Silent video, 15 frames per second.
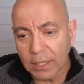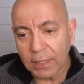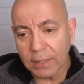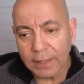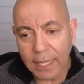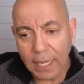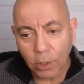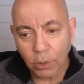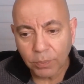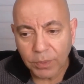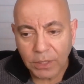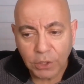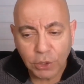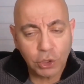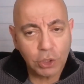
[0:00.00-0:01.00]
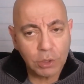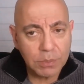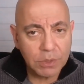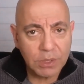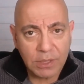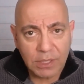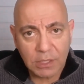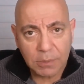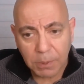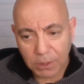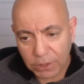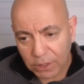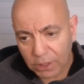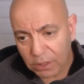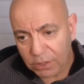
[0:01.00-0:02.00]
Now, in terms of this
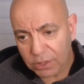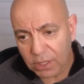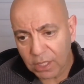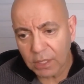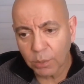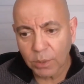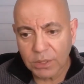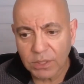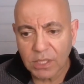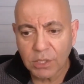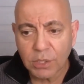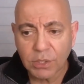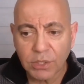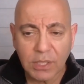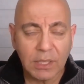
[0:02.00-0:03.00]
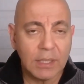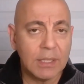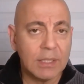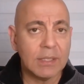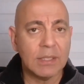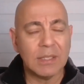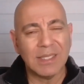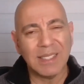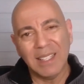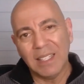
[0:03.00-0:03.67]
particular study, what's interesting is, is